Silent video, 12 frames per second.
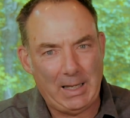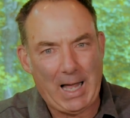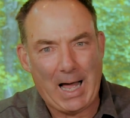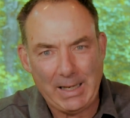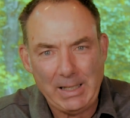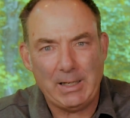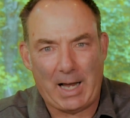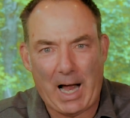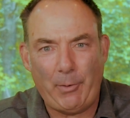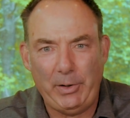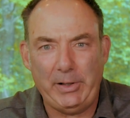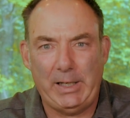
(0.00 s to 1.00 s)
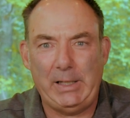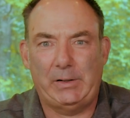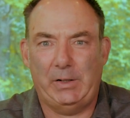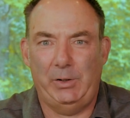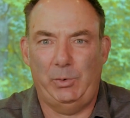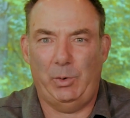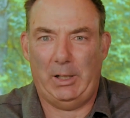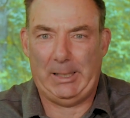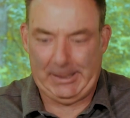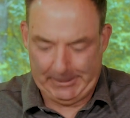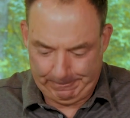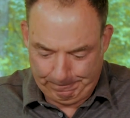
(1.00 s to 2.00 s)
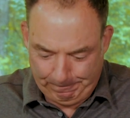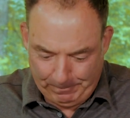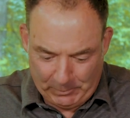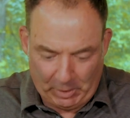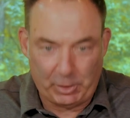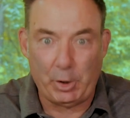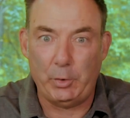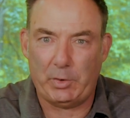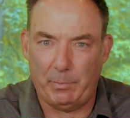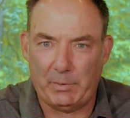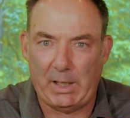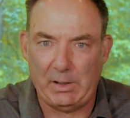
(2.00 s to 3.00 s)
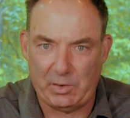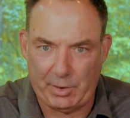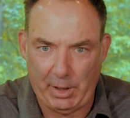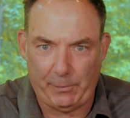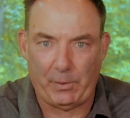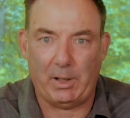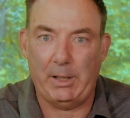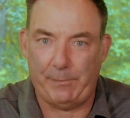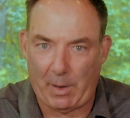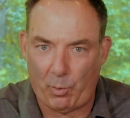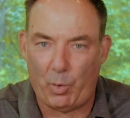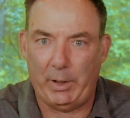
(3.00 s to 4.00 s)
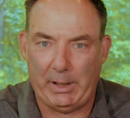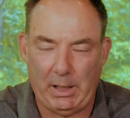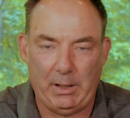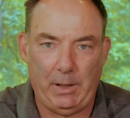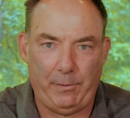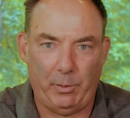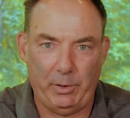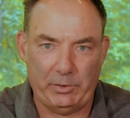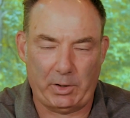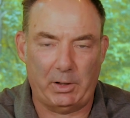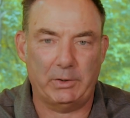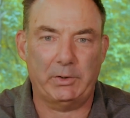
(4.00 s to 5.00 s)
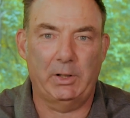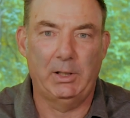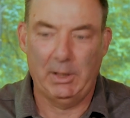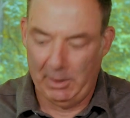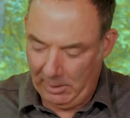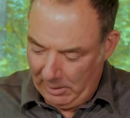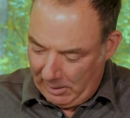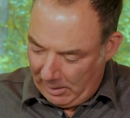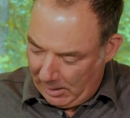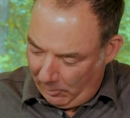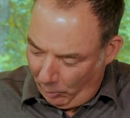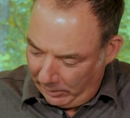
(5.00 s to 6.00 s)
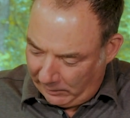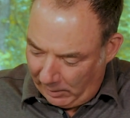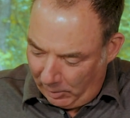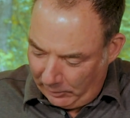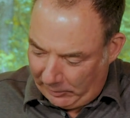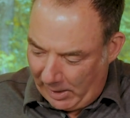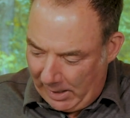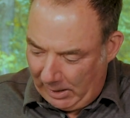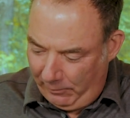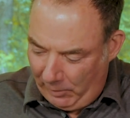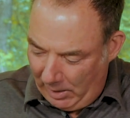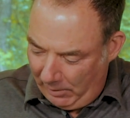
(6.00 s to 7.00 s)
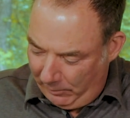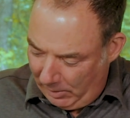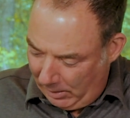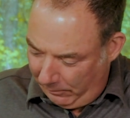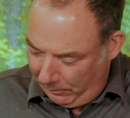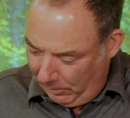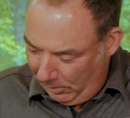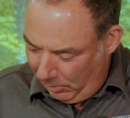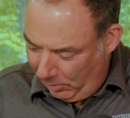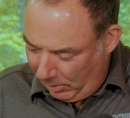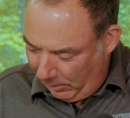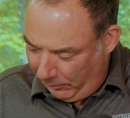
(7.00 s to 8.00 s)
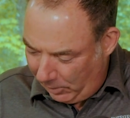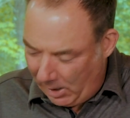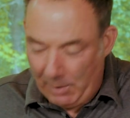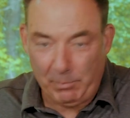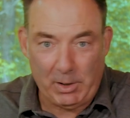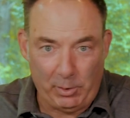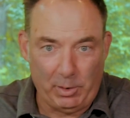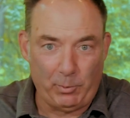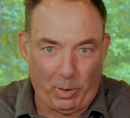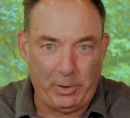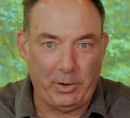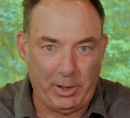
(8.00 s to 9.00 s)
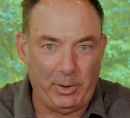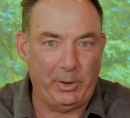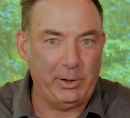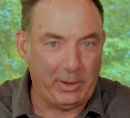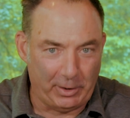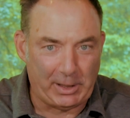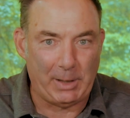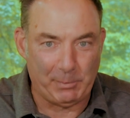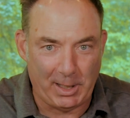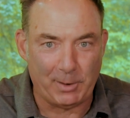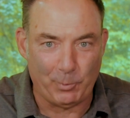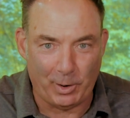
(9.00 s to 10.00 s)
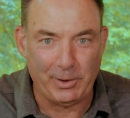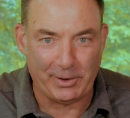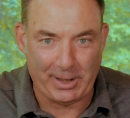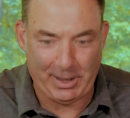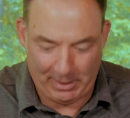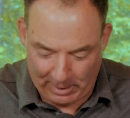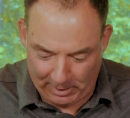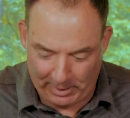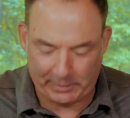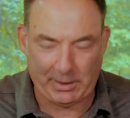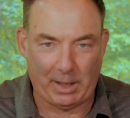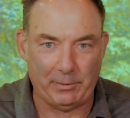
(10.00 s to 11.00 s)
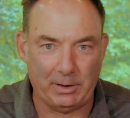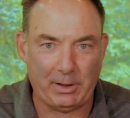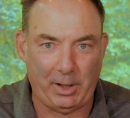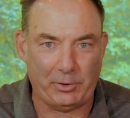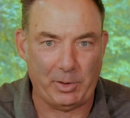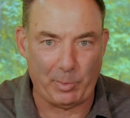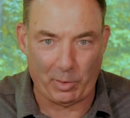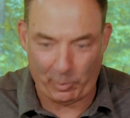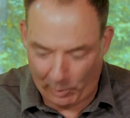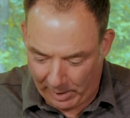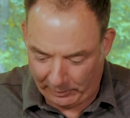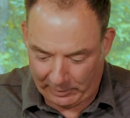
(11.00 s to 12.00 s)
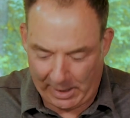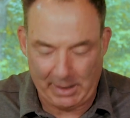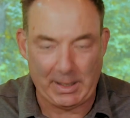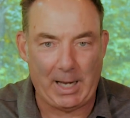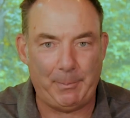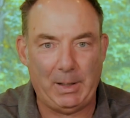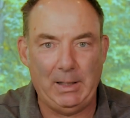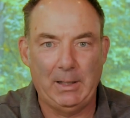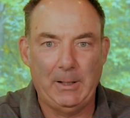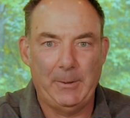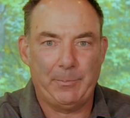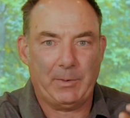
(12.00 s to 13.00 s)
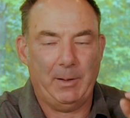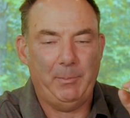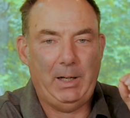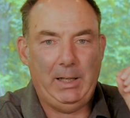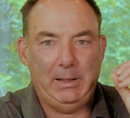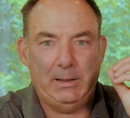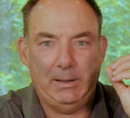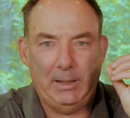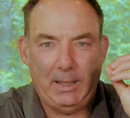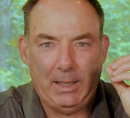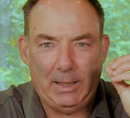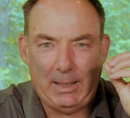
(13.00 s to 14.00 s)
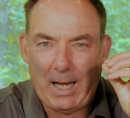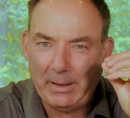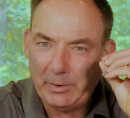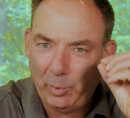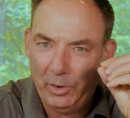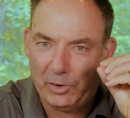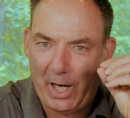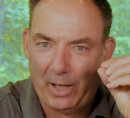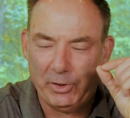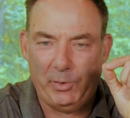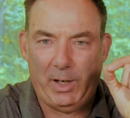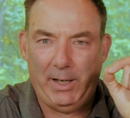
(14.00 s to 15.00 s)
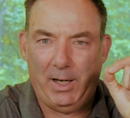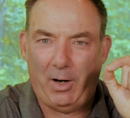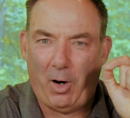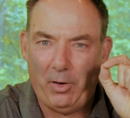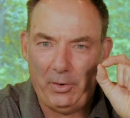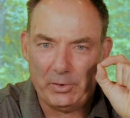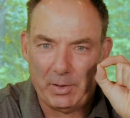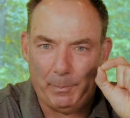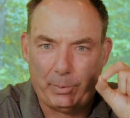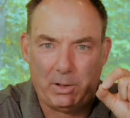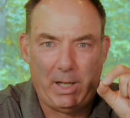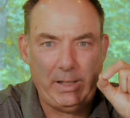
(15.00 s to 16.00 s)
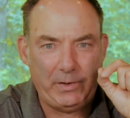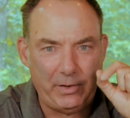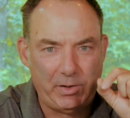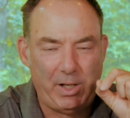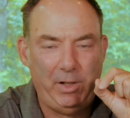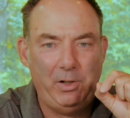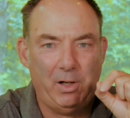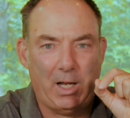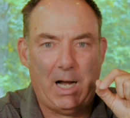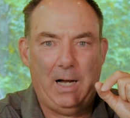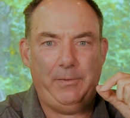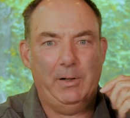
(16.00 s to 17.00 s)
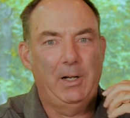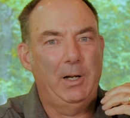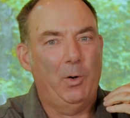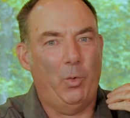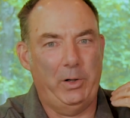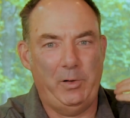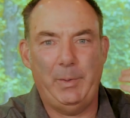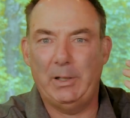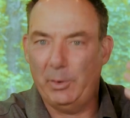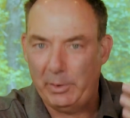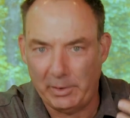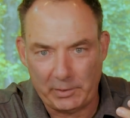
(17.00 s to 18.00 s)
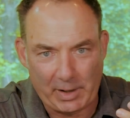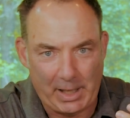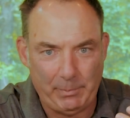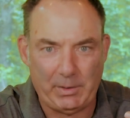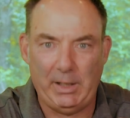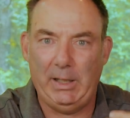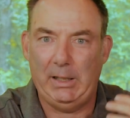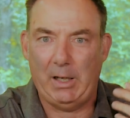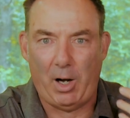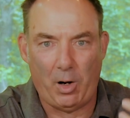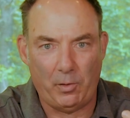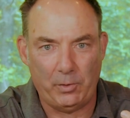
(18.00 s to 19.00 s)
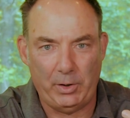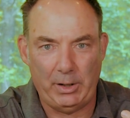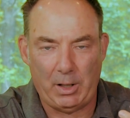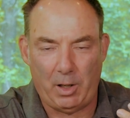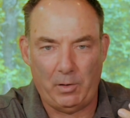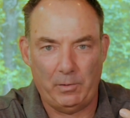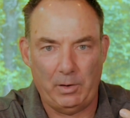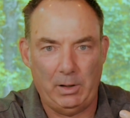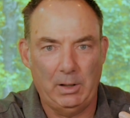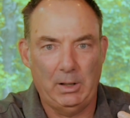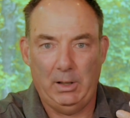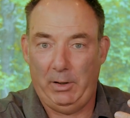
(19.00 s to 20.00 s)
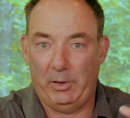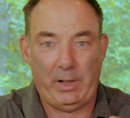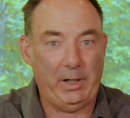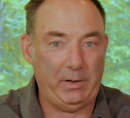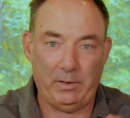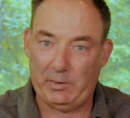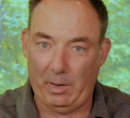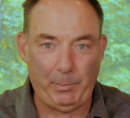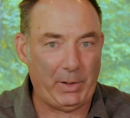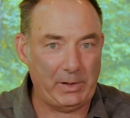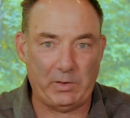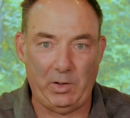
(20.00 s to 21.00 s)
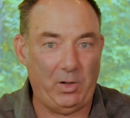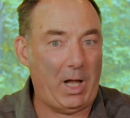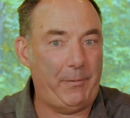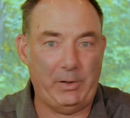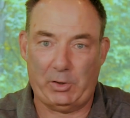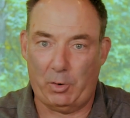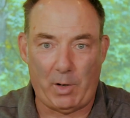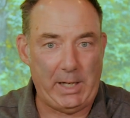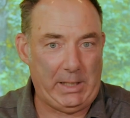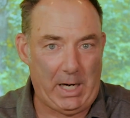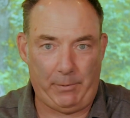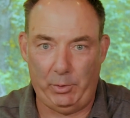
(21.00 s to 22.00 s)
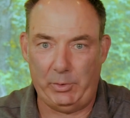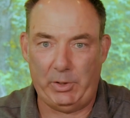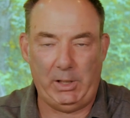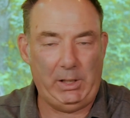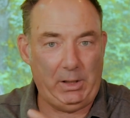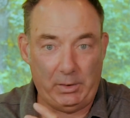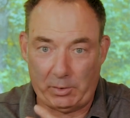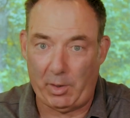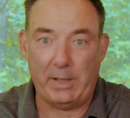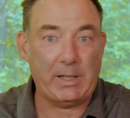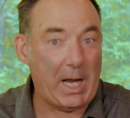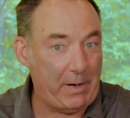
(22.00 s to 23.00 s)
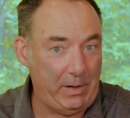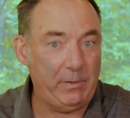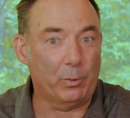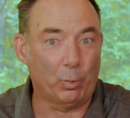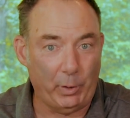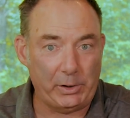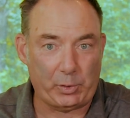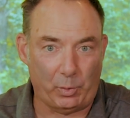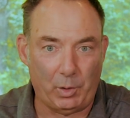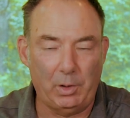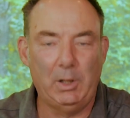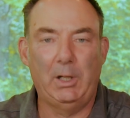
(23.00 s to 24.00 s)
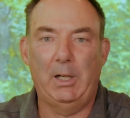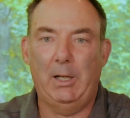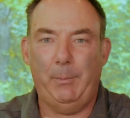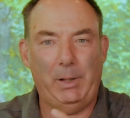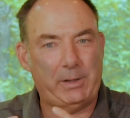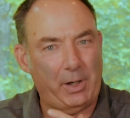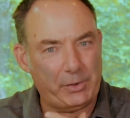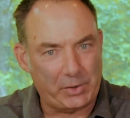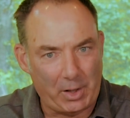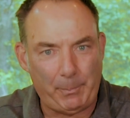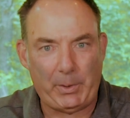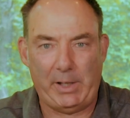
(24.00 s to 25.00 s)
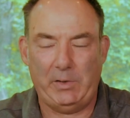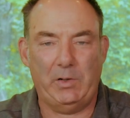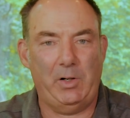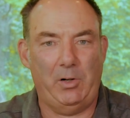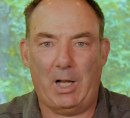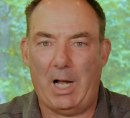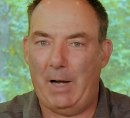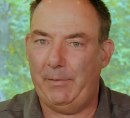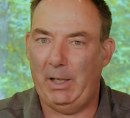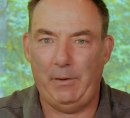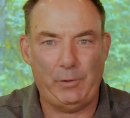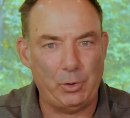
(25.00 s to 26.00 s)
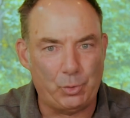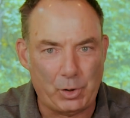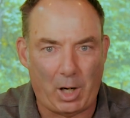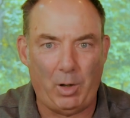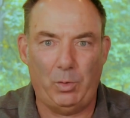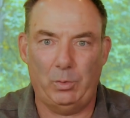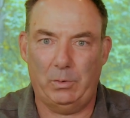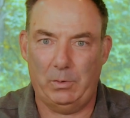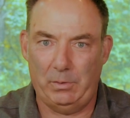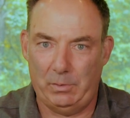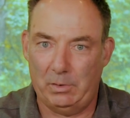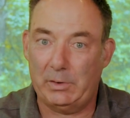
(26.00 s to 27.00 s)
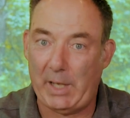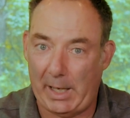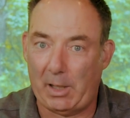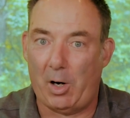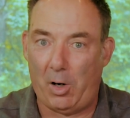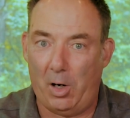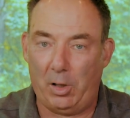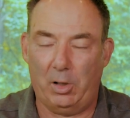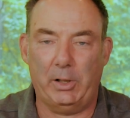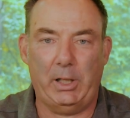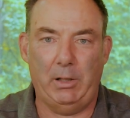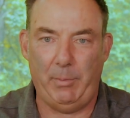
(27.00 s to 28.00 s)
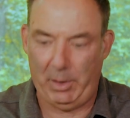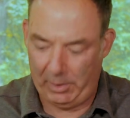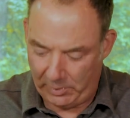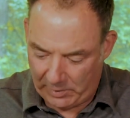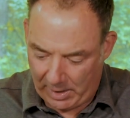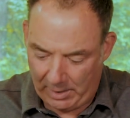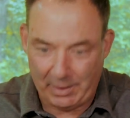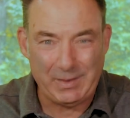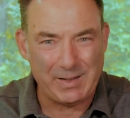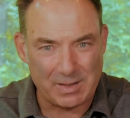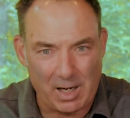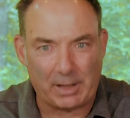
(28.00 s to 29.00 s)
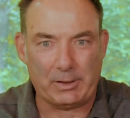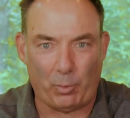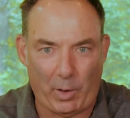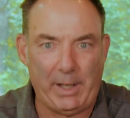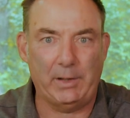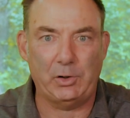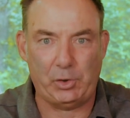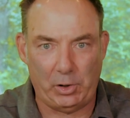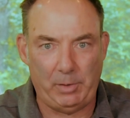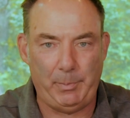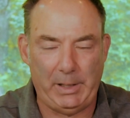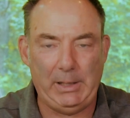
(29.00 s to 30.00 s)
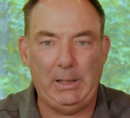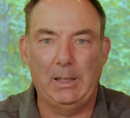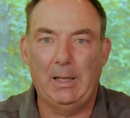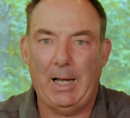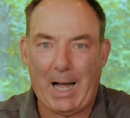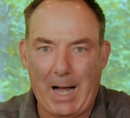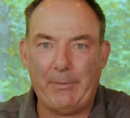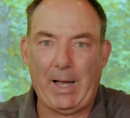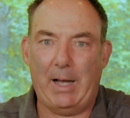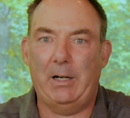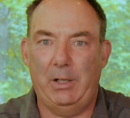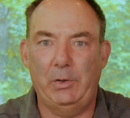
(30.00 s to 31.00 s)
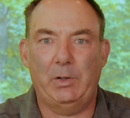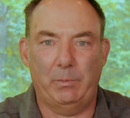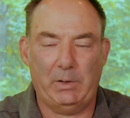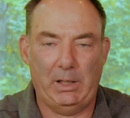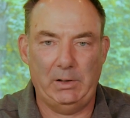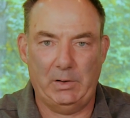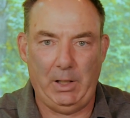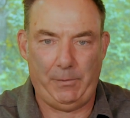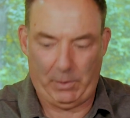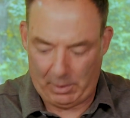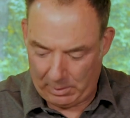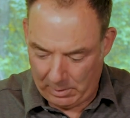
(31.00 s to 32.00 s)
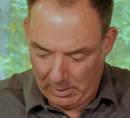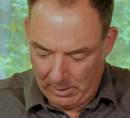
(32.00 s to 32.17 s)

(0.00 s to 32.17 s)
I really need to do some things differently if I want to get different results. What's the old saying? If you keep doing what you're doing, you're going to keep getting what you're getting. I know that's kind of a country boy way of saying that, but I just want to challenge you right now. Are there some places in your life where you've been doing the same thing over and over? Some places in your life, it's great to have routine. It's great to have even ritual. But there are some places life that if you don't take a hard look in the mirror and say, this is not the way it should be, I've got to do some things different.